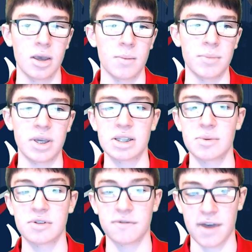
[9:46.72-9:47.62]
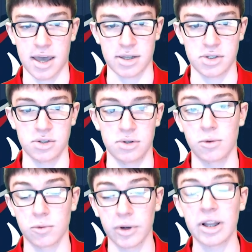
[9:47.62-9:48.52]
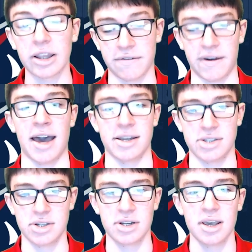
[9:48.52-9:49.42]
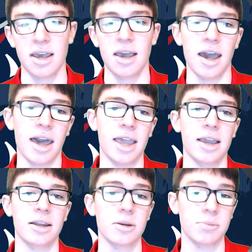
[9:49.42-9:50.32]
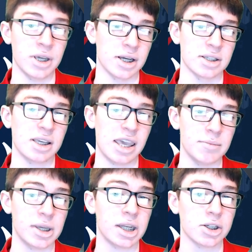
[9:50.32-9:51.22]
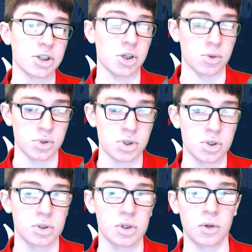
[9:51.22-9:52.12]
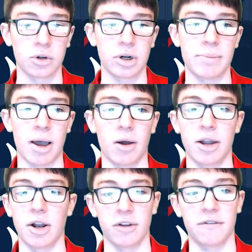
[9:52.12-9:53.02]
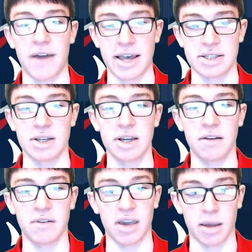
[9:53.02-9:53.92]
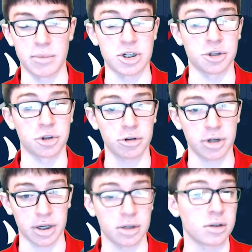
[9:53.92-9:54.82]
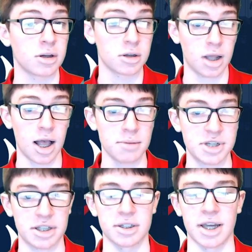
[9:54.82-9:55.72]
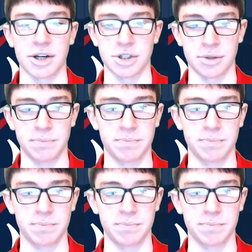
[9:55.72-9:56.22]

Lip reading: Because it was fast, really fast, and because it gave me an excuse to learn about another facet of AI machine learning: object detection.